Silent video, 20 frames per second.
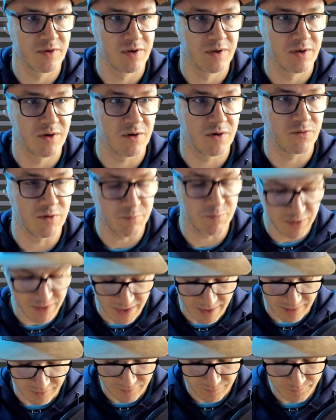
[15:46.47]
the
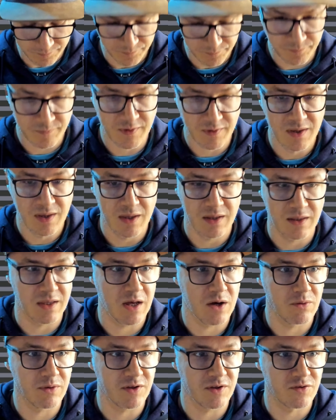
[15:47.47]
plant. Now
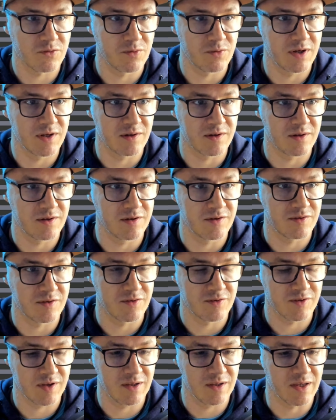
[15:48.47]
let's create this
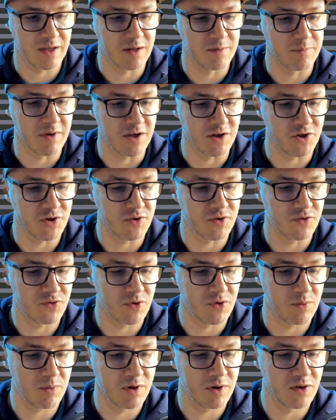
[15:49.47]
scale animation. So I
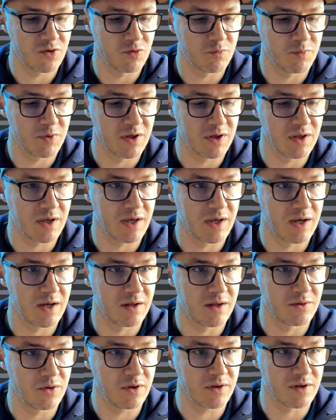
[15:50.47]
want it to be
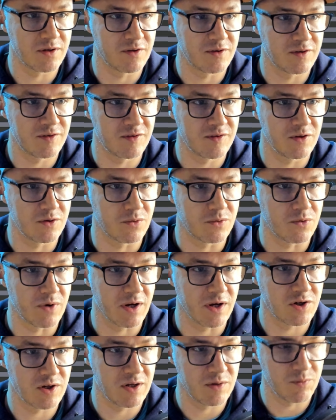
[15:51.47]
not at 0.
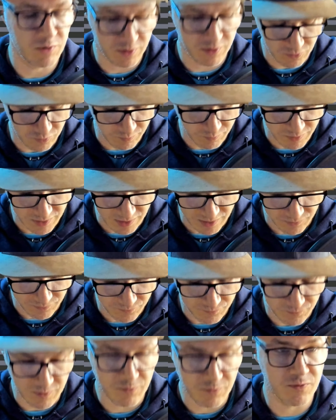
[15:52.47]
Actually, I want it to be at
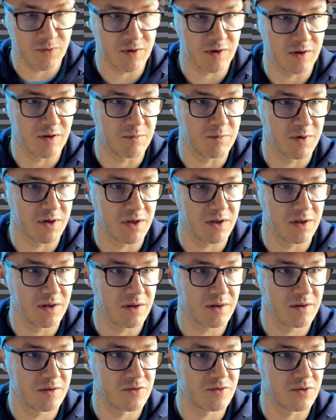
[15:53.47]
50 in the beginning.
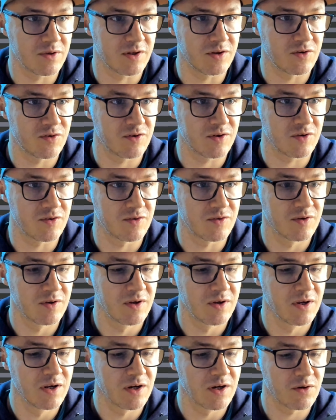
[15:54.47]
So let's just
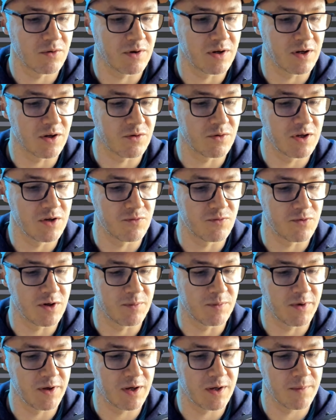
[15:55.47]
create a keyframe
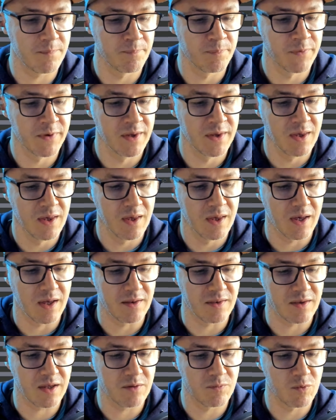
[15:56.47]
here. And
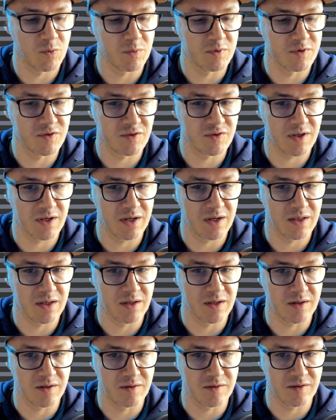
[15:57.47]
then we will scale
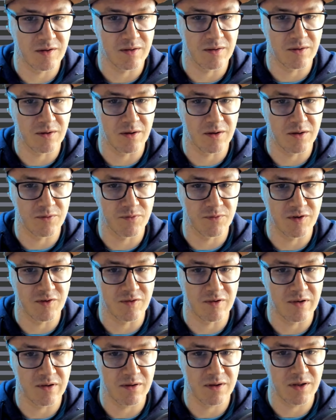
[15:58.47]
it until all of these
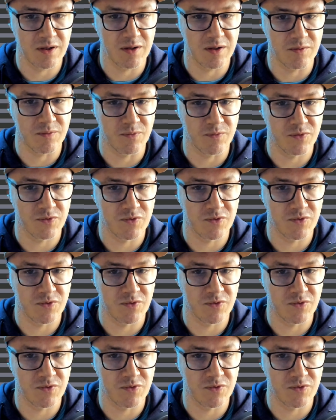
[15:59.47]
leaves